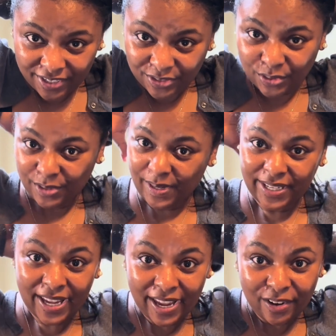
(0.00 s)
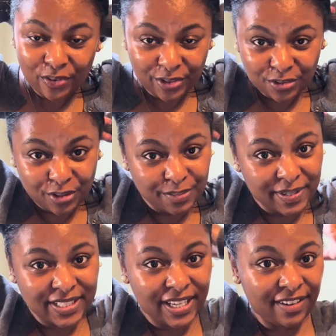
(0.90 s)
towards my debt or towards my
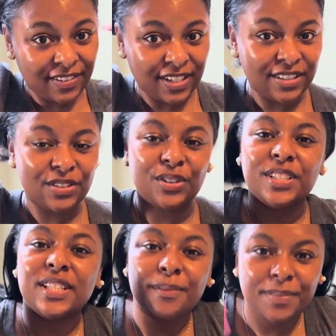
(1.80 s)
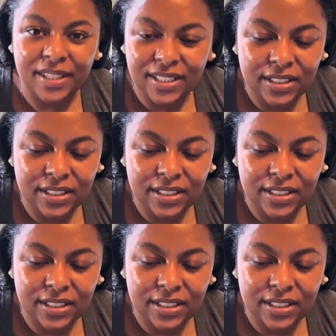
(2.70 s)
savings or something.